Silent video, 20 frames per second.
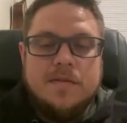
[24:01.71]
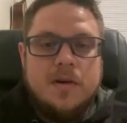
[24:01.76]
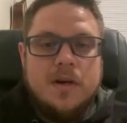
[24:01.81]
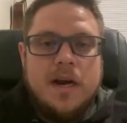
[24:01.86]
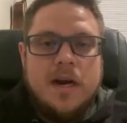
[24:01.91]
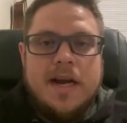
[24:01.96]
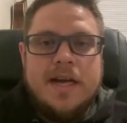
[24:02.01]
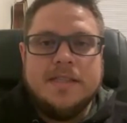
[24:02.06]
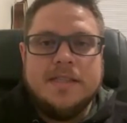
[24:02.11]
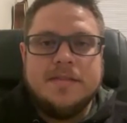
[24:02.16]

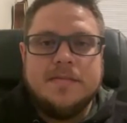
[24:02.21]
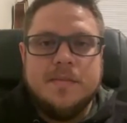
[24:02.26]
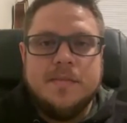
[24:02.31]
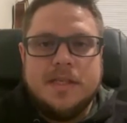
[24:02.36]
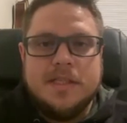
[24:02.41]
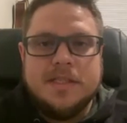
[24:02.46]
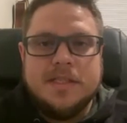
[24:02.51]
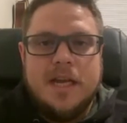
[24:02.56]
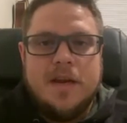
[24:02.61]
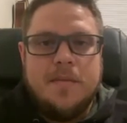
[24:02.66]
grass, but
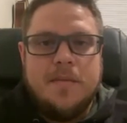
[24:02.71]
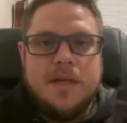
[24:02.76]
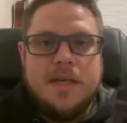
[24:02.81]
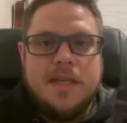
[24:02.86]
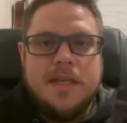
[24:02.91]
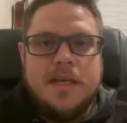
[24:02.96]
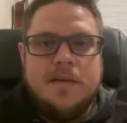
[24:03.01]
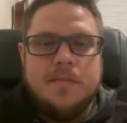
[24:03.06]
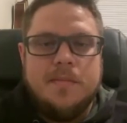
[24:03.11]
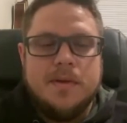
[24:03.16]
it's got to be
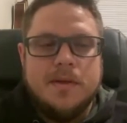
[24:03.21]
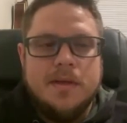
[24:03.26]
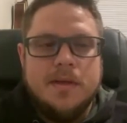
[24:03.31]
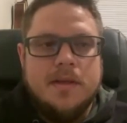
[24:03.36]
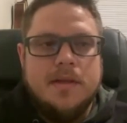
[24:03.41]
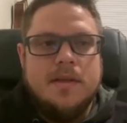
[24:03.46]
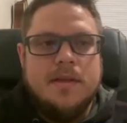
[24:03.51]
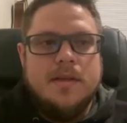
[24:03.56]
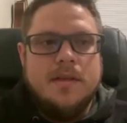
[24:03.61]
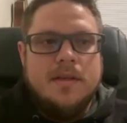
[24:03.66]
deep.
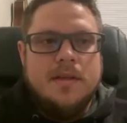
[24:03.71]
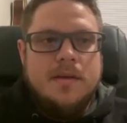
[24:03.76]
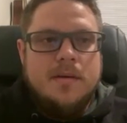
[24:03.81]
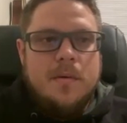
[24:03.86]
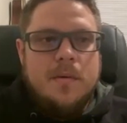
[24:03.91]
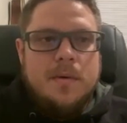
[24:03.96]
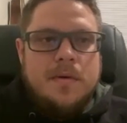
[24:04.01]
When we